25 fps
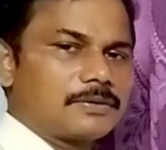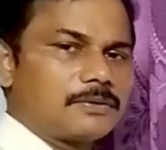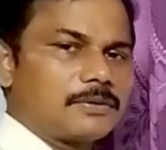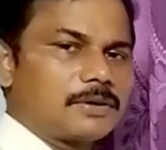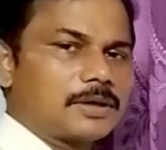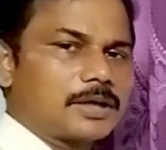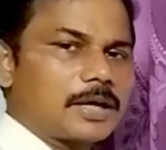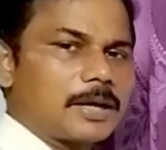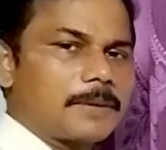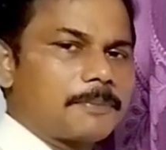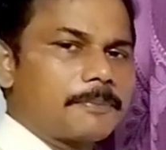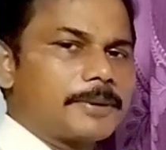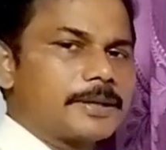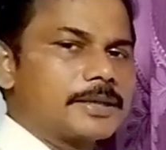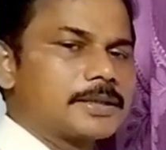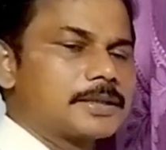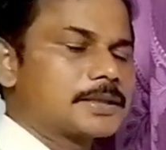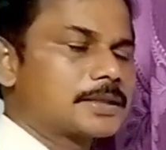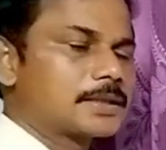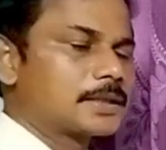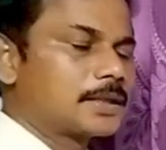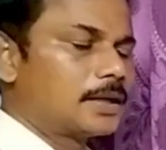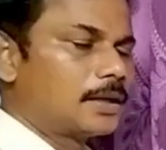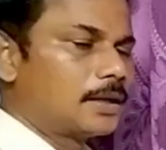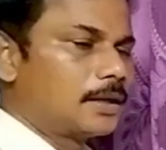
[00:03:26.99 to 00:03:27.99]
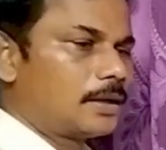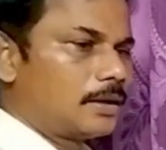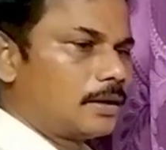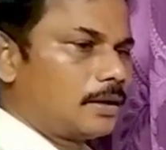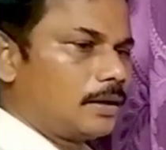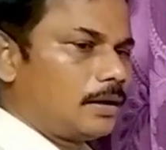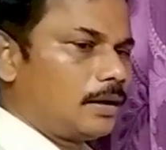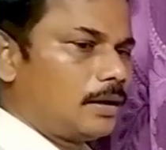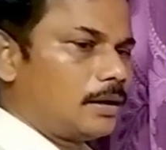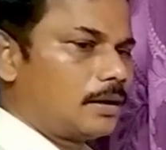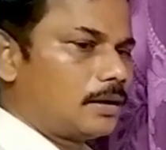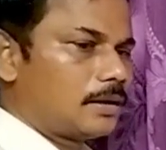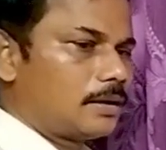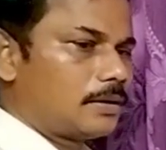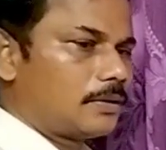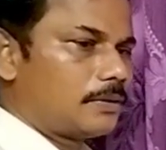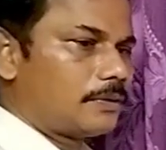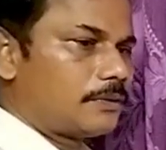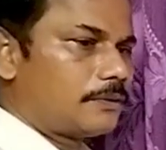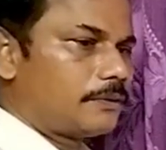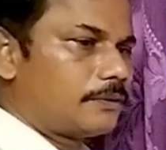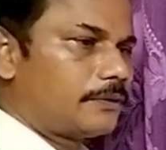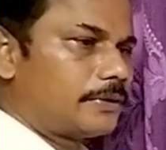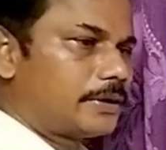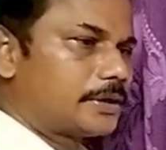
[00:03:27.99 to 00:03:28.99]
What happens
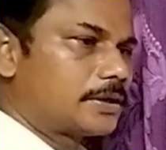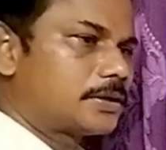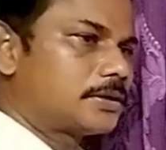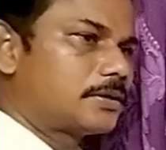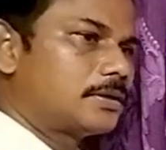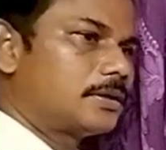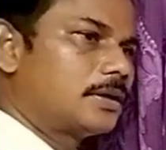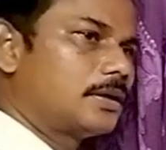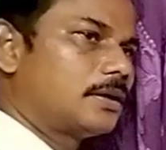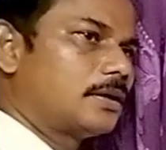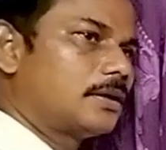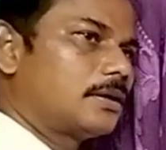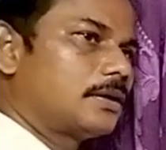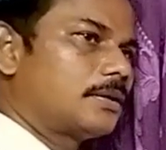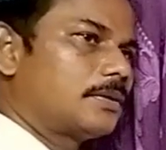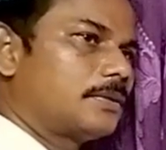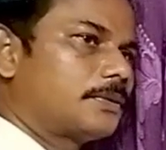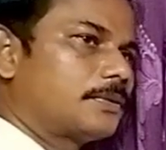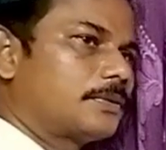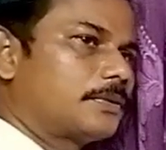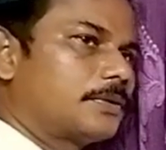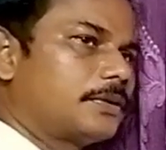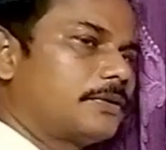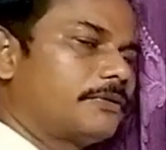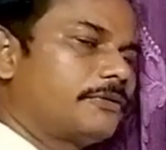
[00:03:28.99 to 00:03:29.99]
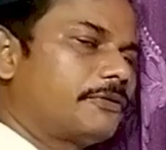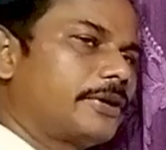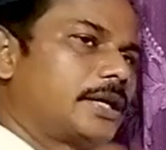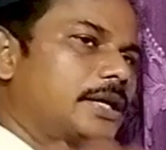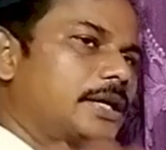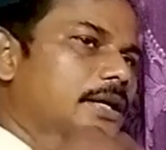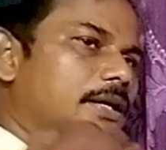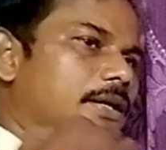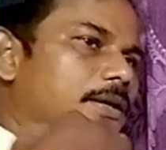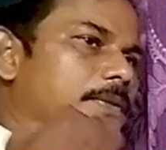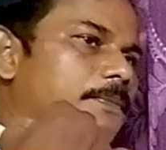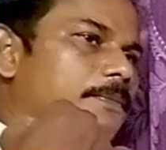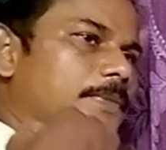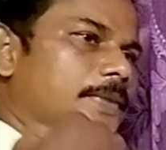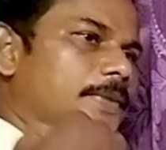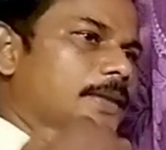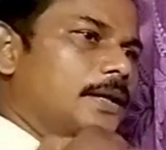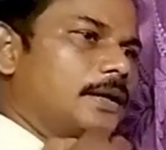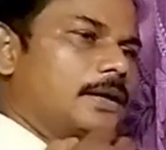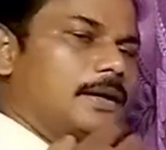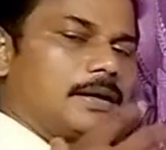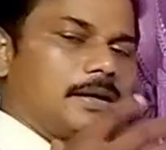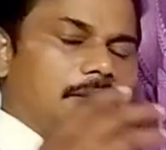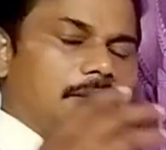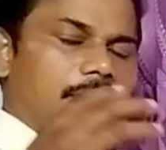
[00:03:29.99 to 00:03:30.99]
when if
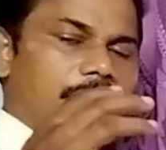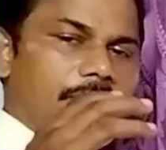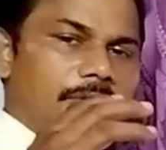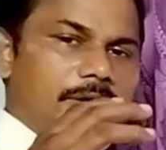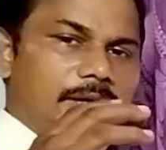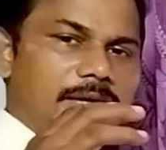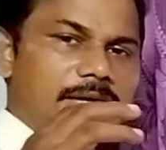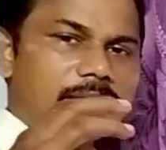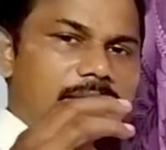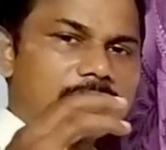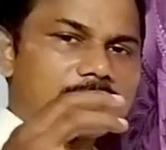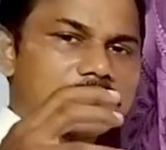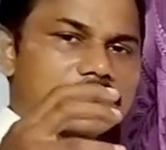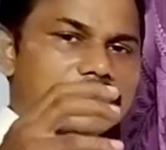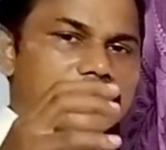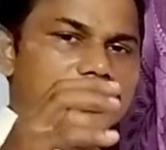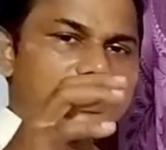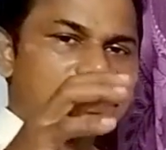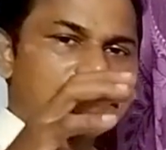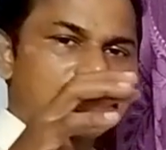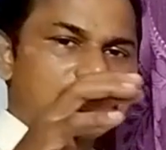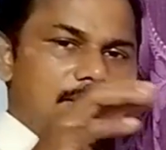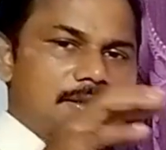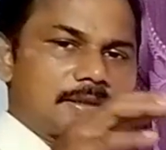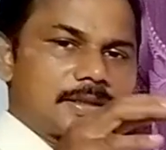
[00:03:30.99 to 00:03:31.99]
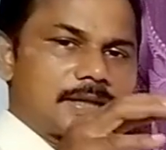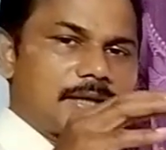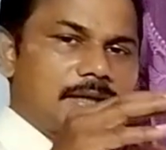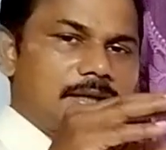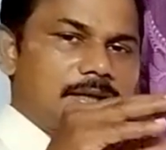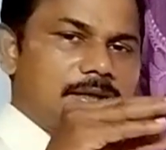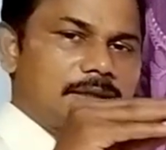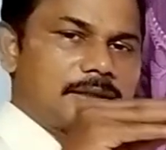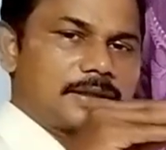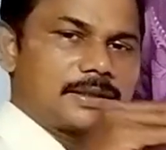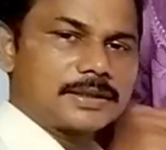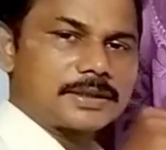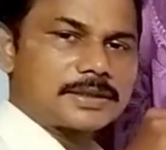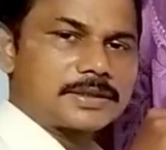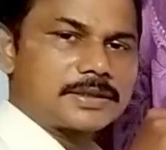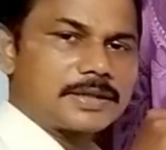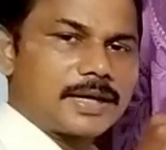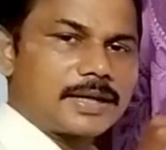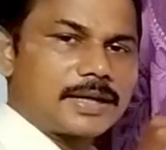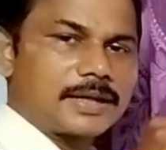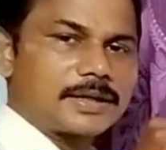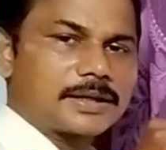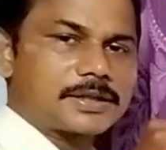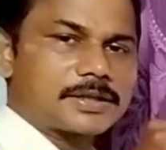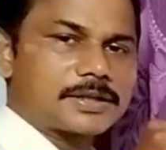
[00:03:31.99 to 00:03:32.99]
we get sun in this
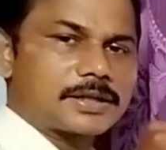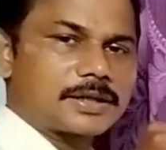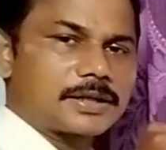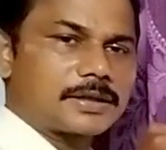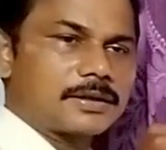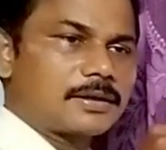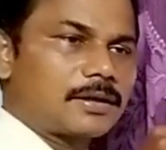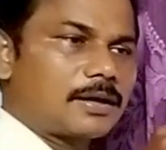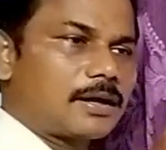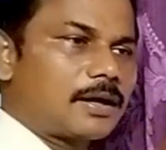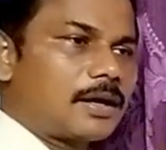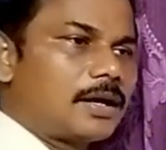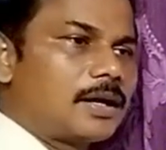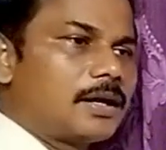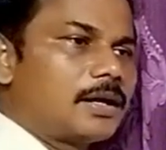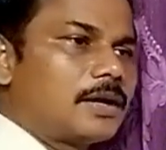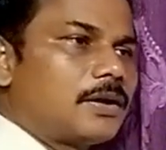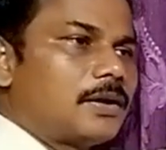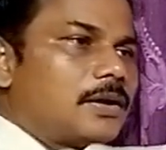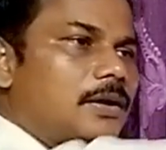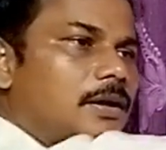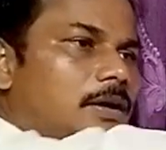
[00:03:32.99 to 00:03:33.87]
direction, and